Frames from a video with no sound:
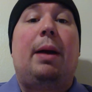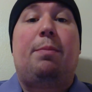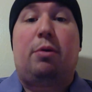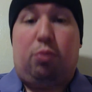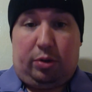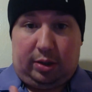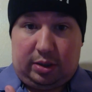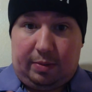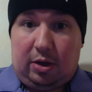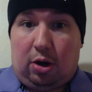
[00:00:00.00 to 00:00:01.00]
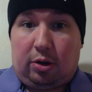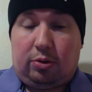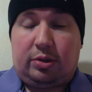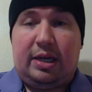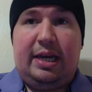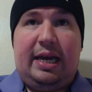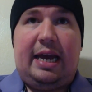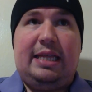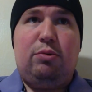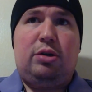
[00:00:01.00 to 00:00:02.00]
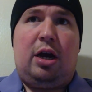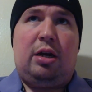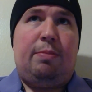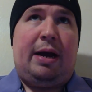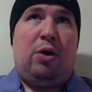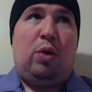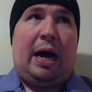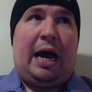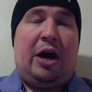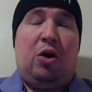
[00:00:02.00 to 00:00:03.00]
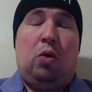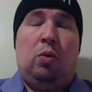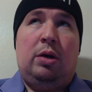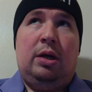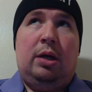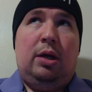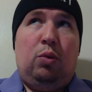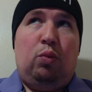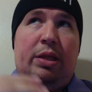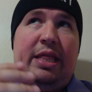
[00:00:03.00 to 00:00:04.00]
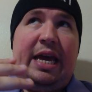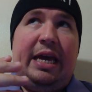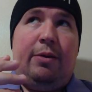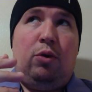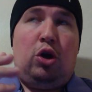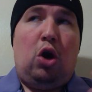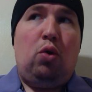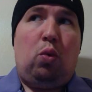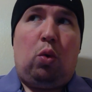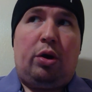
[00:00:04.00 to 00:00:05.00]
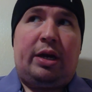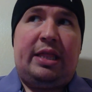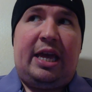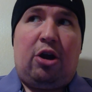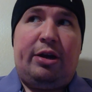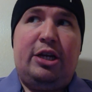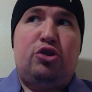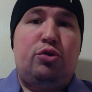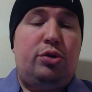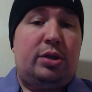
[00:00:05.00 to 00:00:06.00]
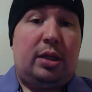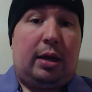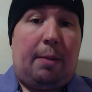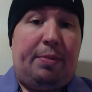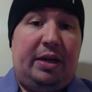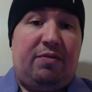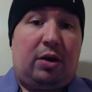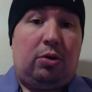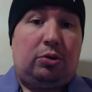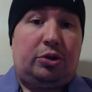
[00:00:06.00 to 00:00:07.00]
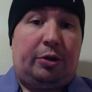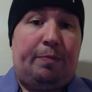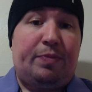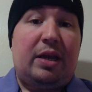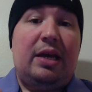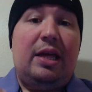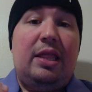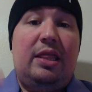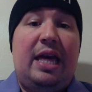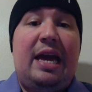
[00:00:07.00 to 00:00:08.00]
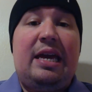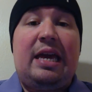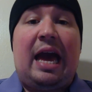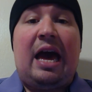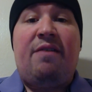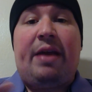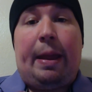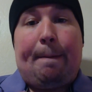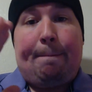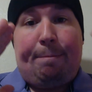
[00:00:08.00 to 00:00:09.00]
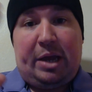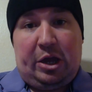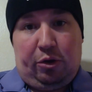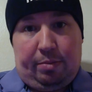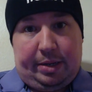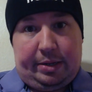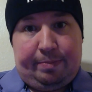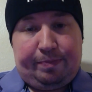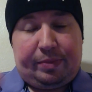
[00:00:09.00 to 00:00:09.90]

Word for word: might be reporting on some of the articles. And they were talking about how when they go to work and they are introduced to the company of the culture, they have a pyramid.